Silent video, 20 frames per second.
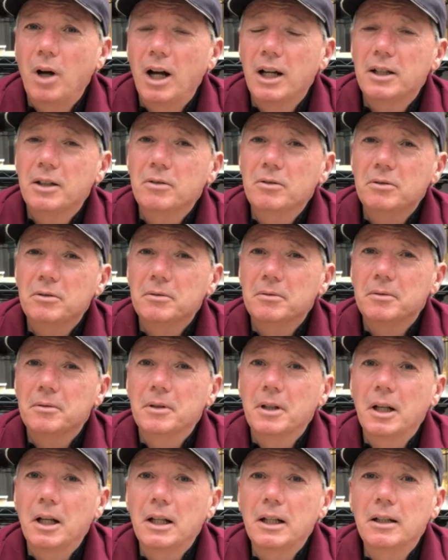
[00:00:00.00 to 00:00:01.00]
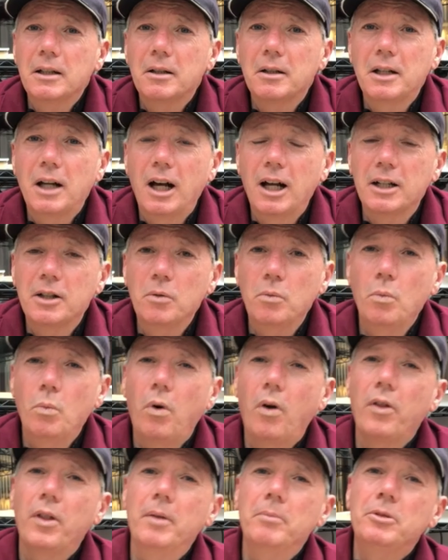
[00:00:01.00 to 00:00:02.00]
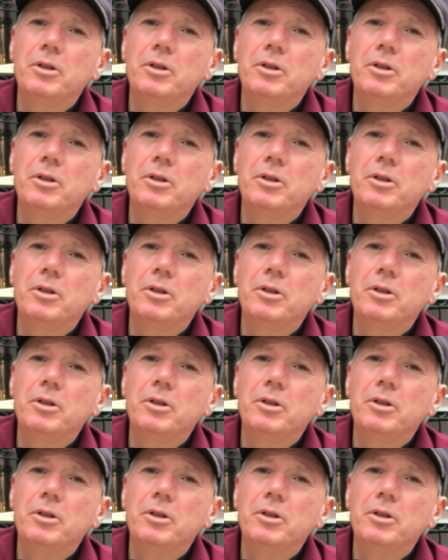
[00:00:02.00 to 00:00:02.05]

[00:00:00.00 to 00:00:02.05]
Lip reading: don't, you know, I don't want them